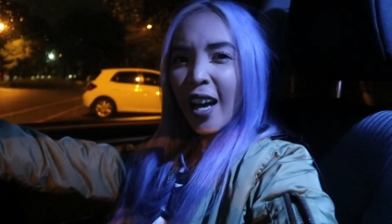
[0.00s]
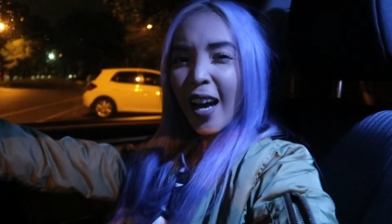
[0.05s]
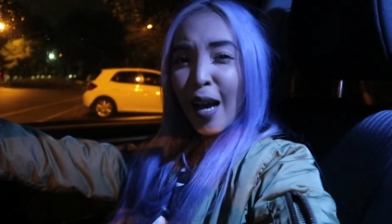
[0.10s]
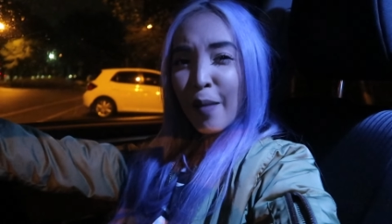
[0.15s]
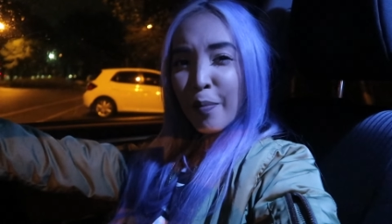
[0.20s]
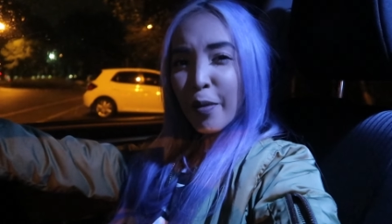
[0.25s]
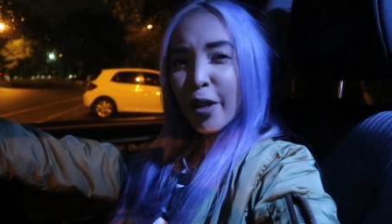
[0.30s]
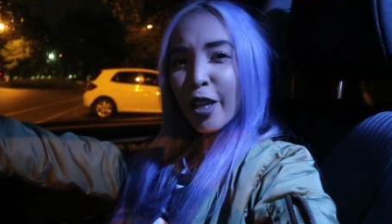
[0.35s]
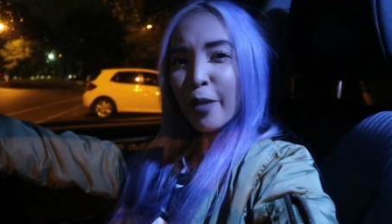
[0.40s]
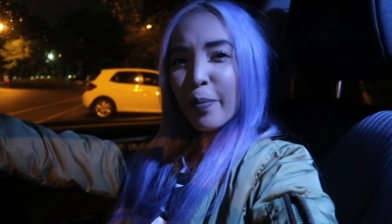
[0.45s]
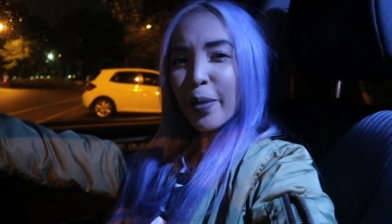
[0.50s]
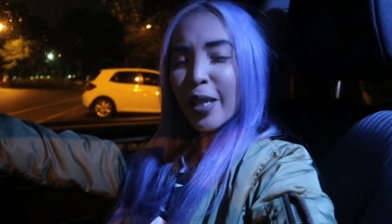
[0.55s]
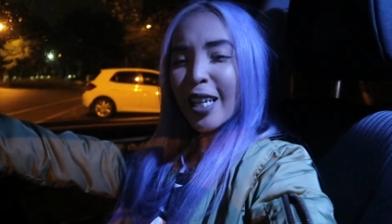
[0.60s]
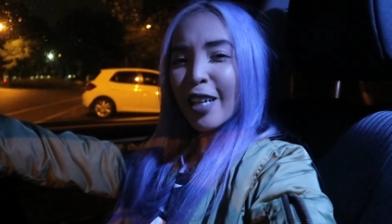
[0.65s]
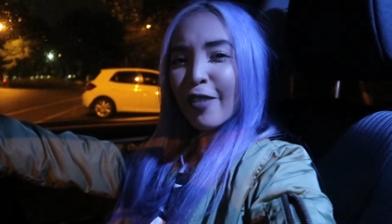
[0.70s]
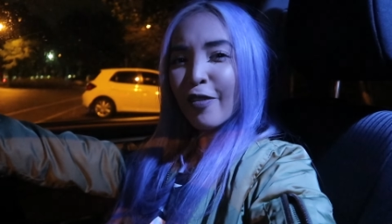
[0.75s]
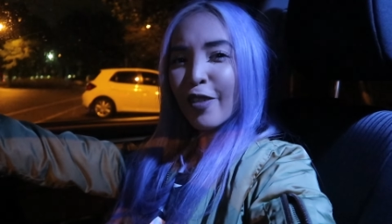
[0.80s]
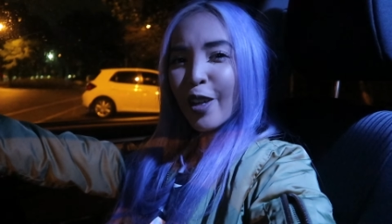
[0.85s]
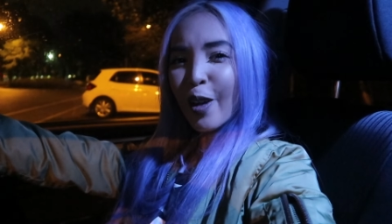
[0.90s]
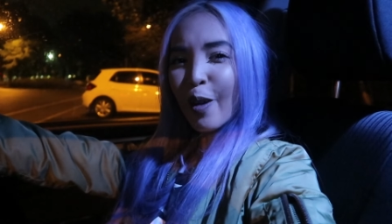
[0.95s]
I'm gonna be
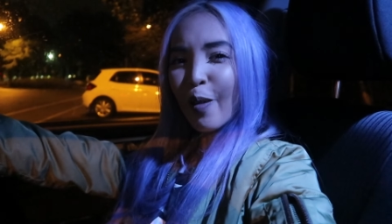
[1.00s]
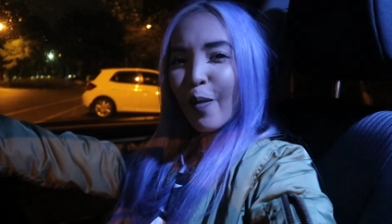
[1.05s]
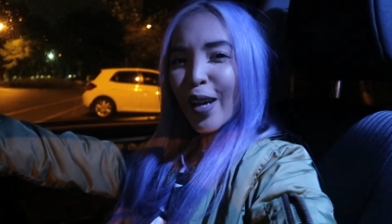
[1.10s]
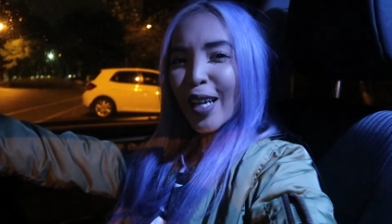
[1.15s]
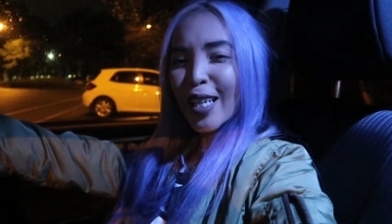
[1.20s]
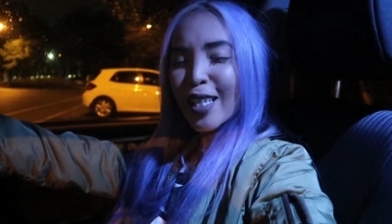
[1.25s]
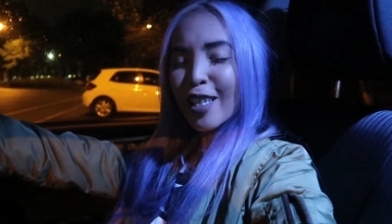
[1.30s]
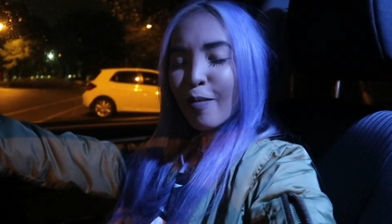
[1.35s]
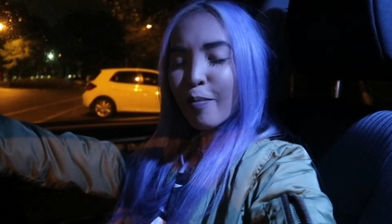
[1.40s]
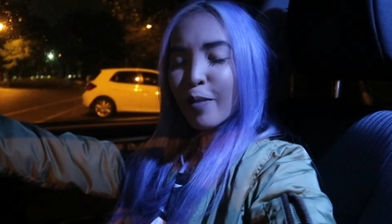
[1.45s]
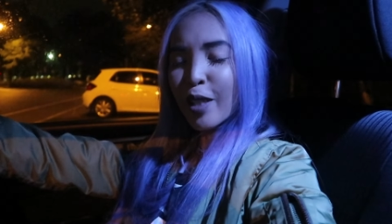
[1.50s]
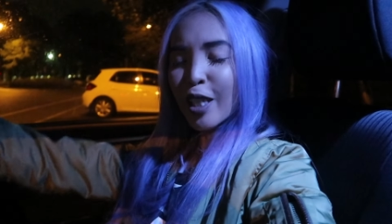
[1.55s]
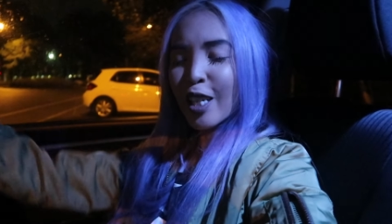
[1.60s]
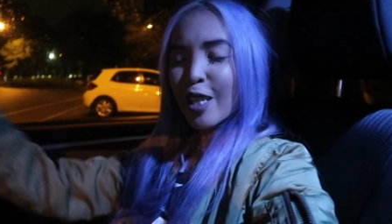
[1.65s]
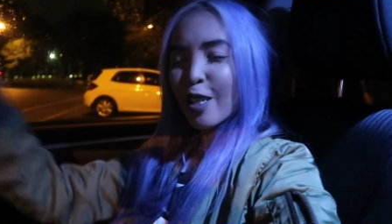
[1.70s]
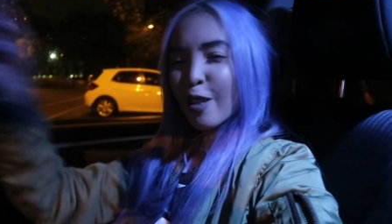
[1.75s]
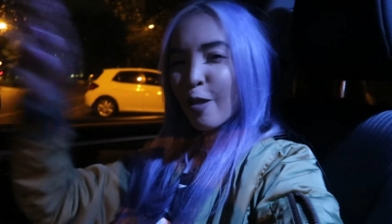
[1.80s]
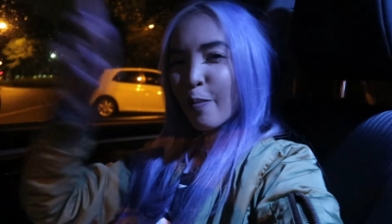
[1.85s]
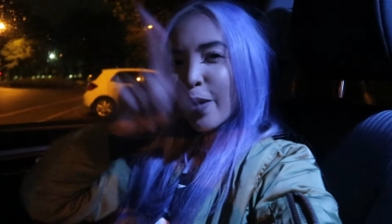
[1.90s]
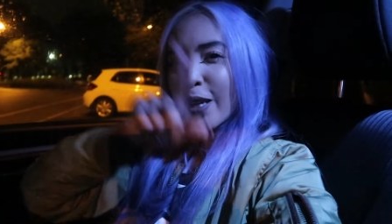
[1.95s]
giving away something
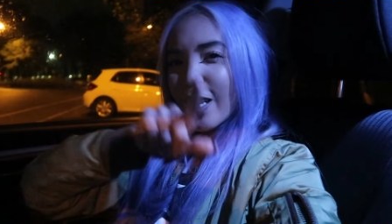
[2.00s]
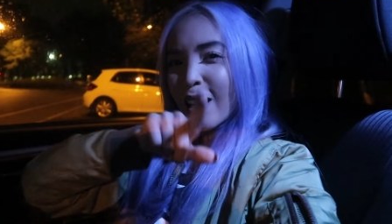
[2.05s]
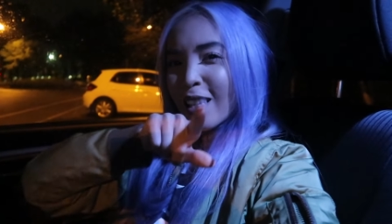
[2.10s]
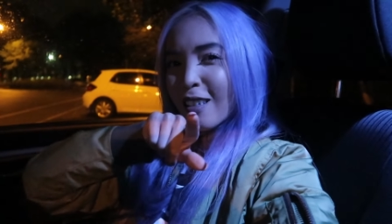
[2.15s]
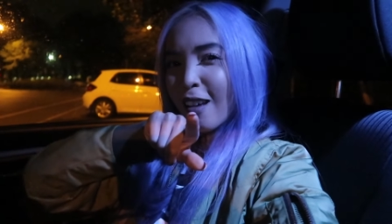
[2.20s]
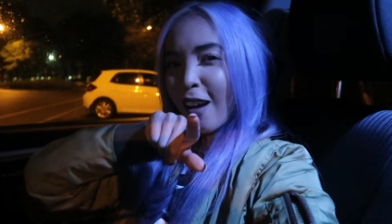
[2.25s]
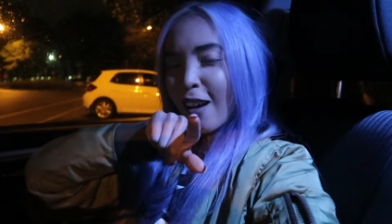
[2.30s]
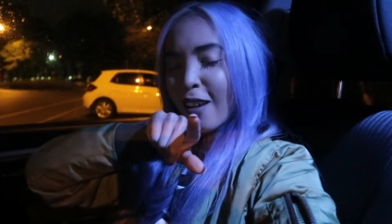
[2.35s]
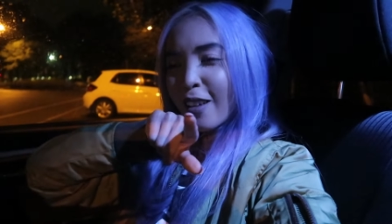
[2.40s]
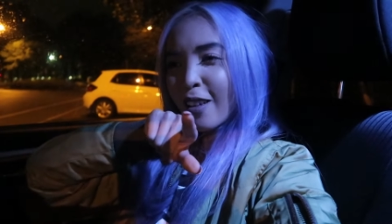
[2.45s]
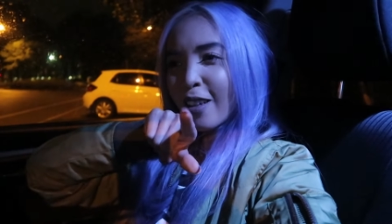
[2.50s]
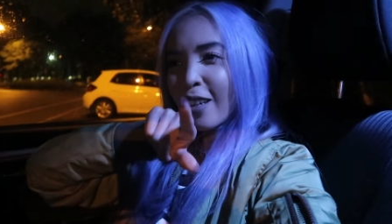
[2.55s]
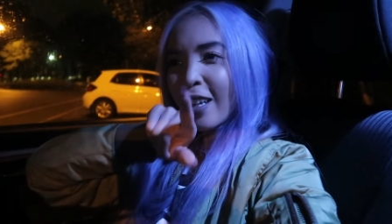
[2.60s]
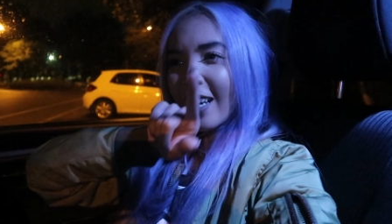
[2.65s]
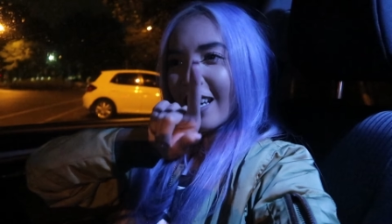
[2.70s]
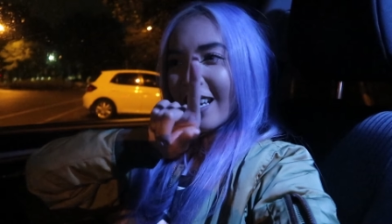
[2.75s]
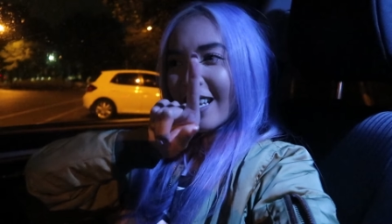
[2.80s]
so be excited